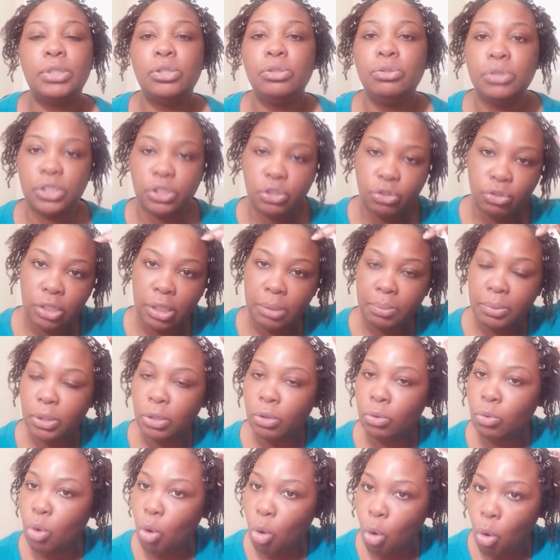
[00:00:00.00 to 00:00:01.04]
to
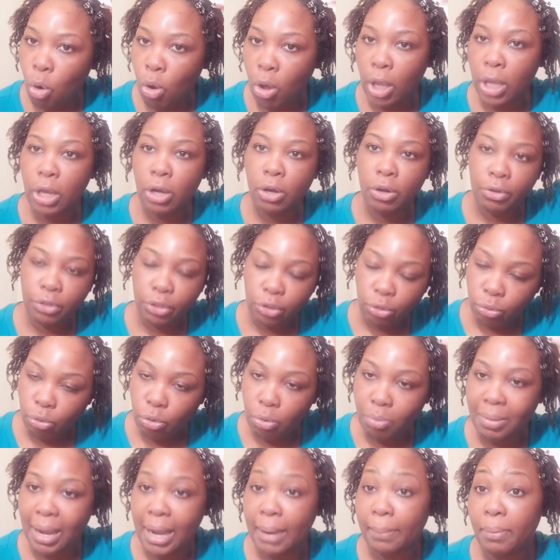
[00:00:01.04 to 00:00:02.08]
distribute oil
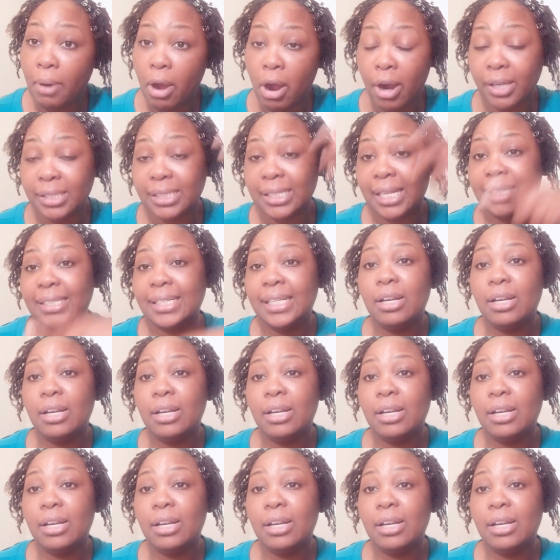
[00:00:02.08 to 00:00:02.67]
through my parts.